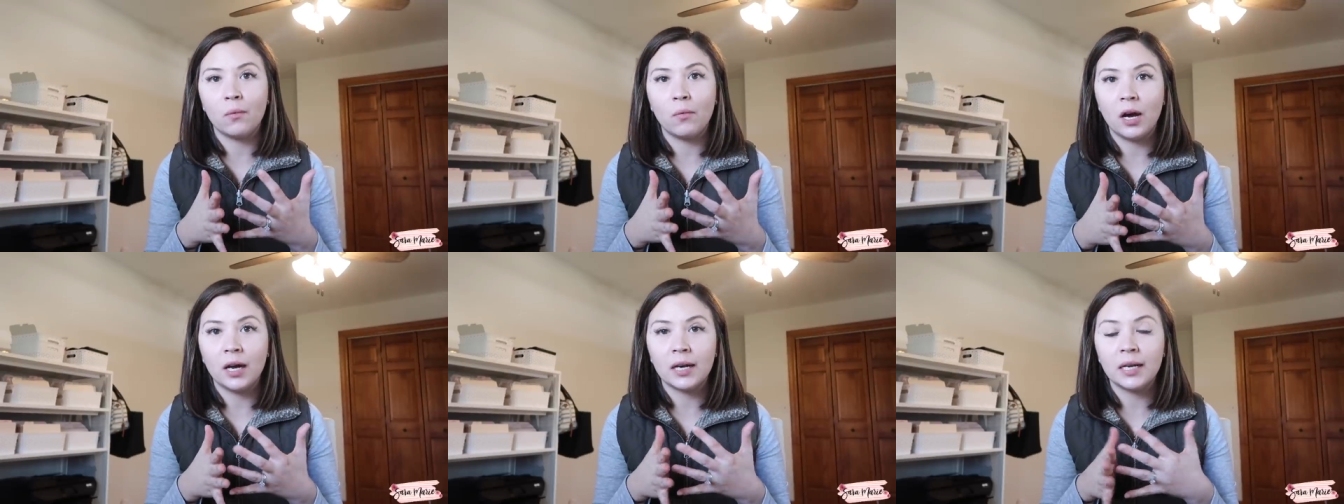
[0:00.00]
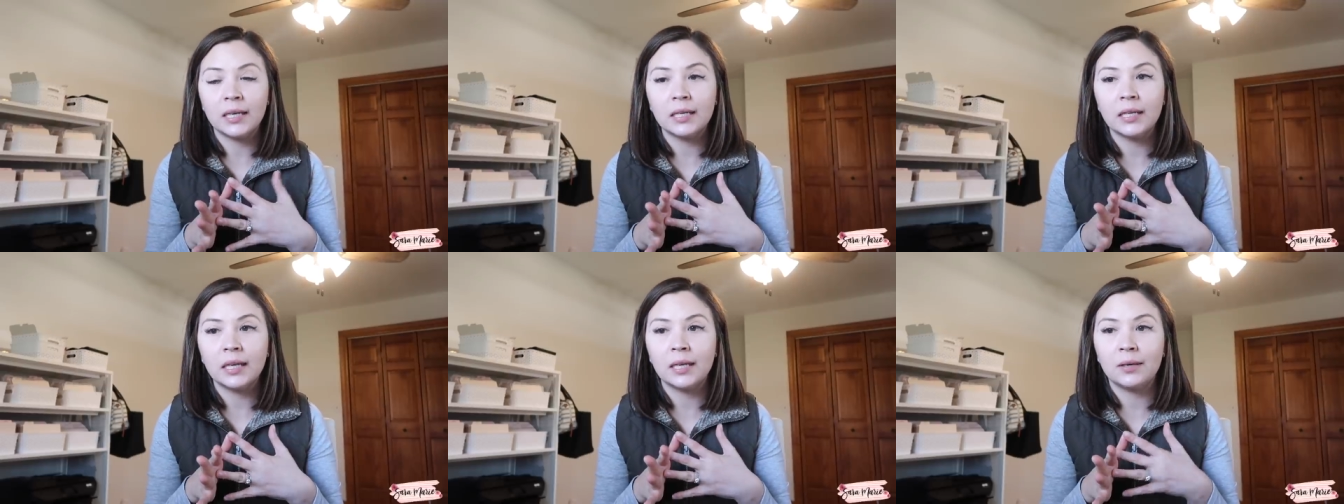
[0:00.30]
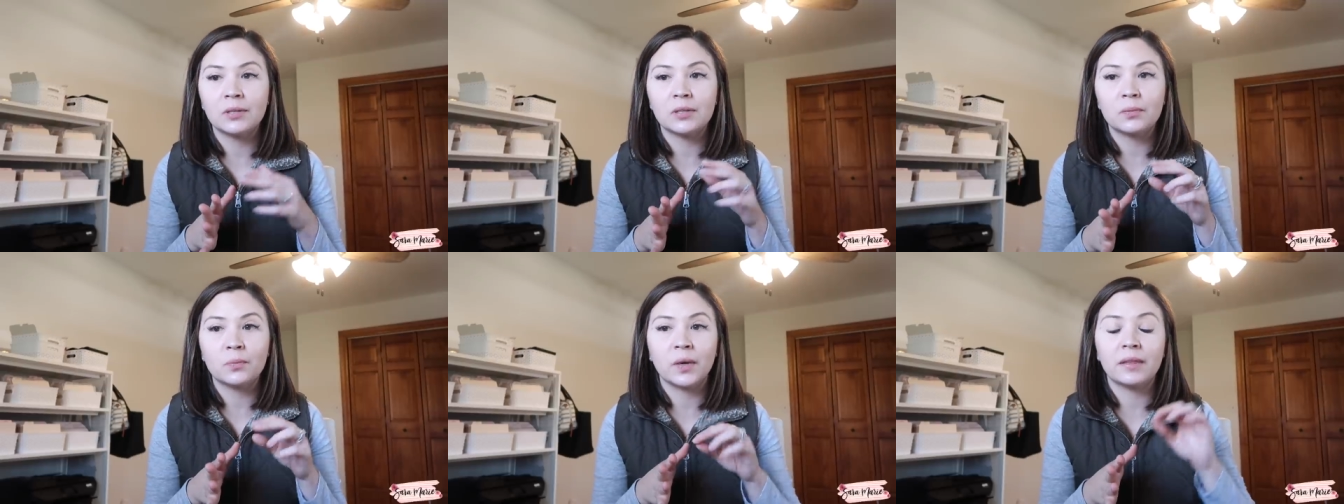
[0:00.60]
wanted. It
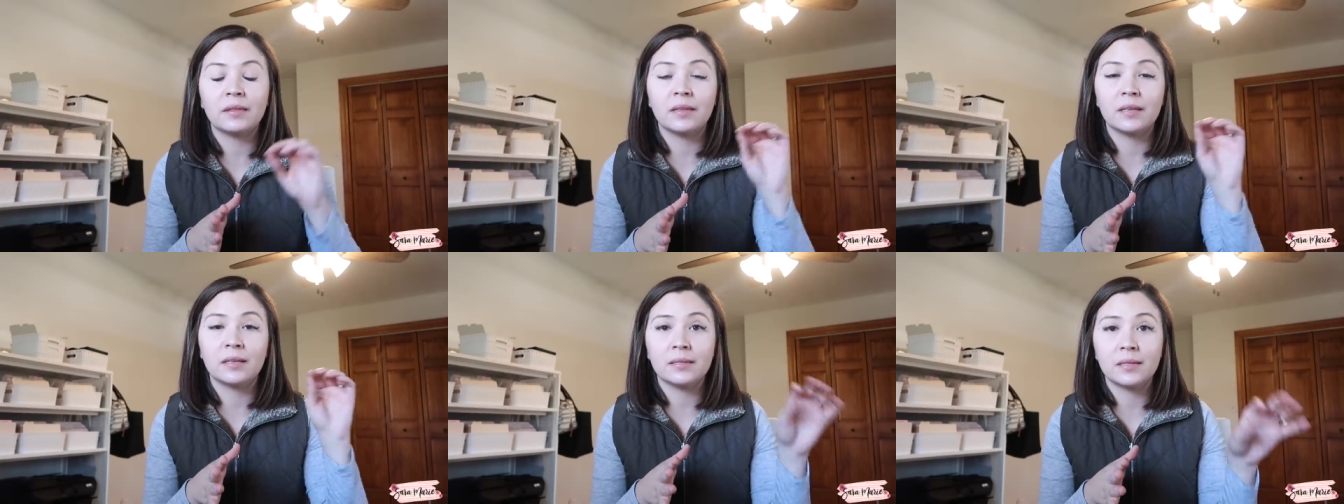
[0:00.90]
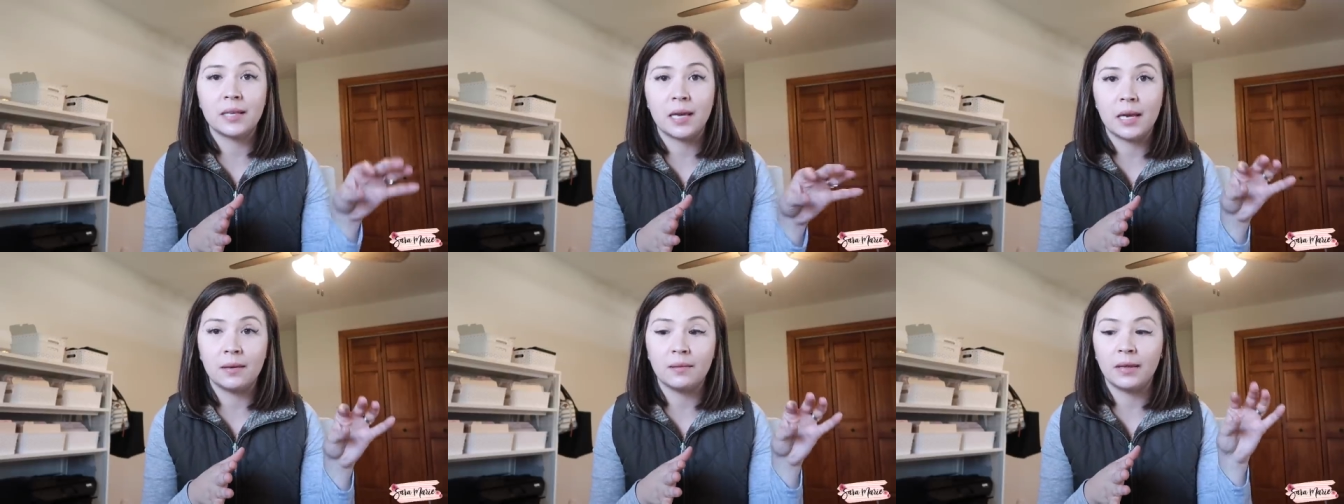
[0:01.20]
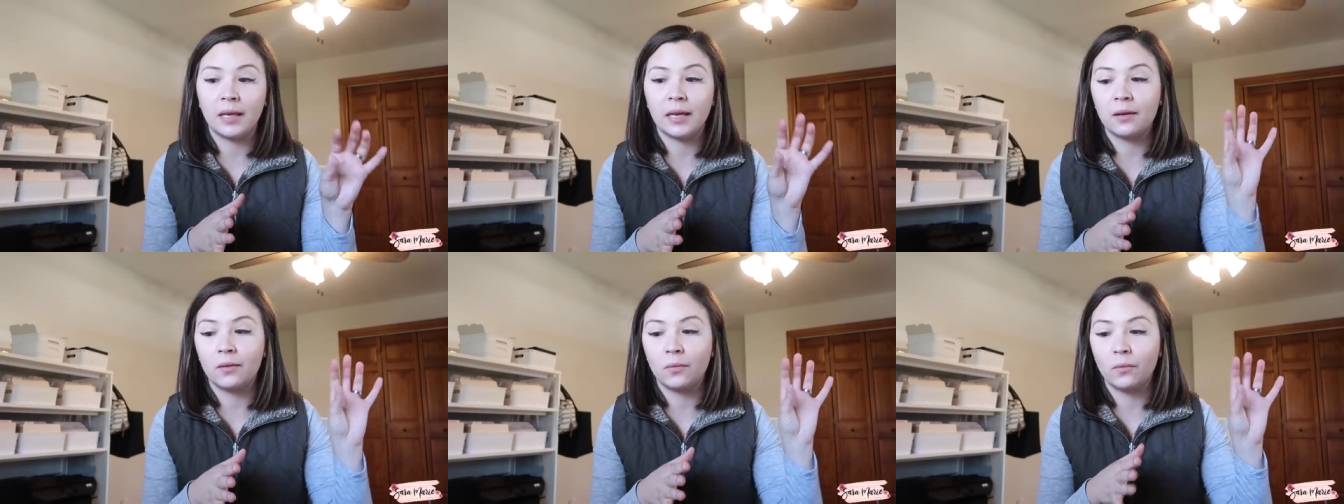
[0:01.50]
was with the same,
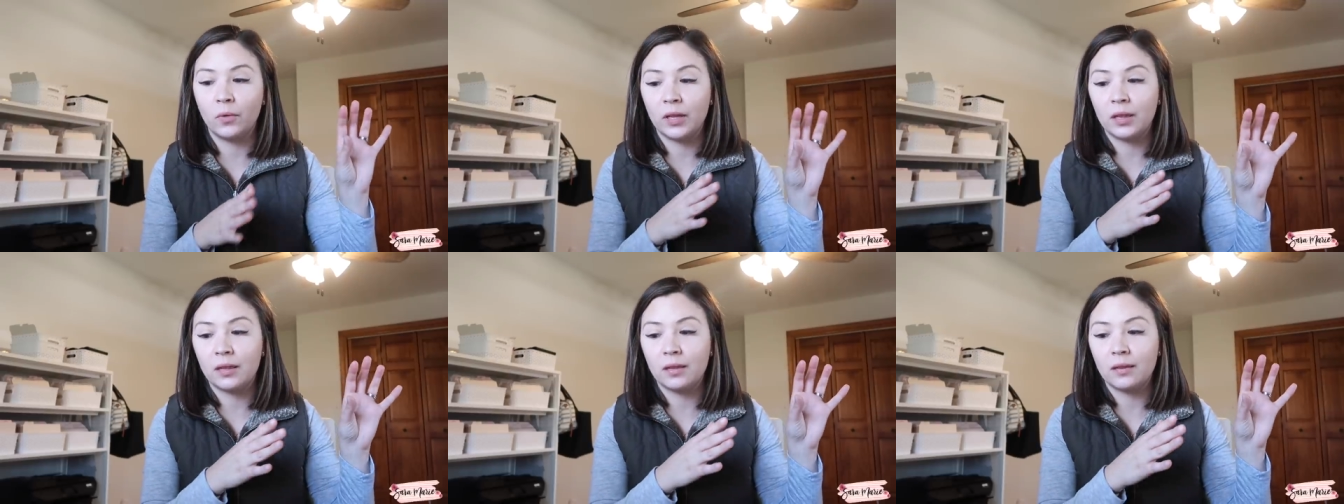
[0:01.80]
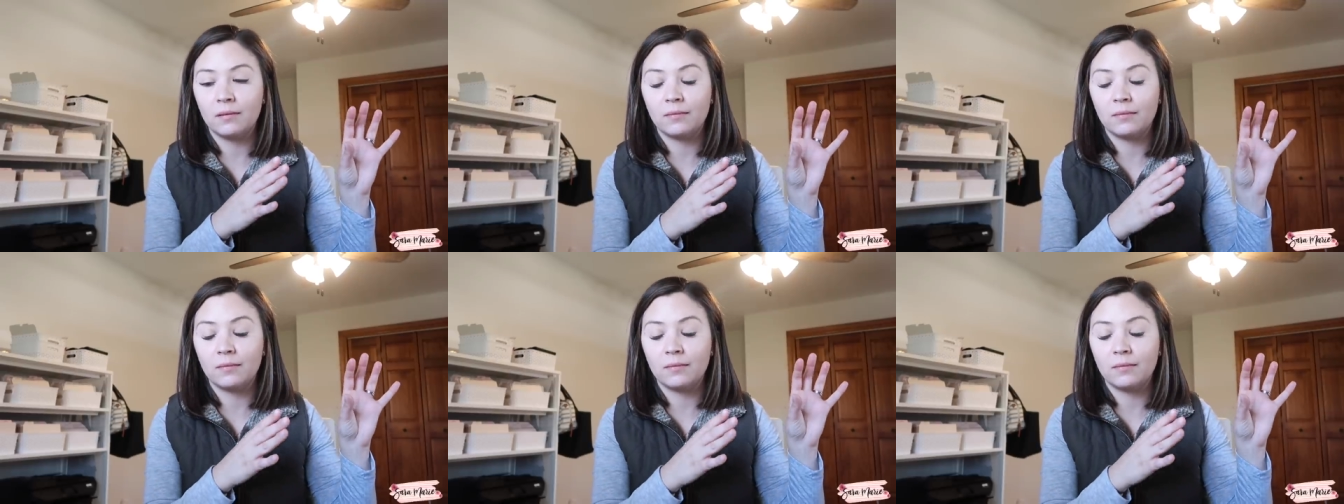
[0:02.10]
like with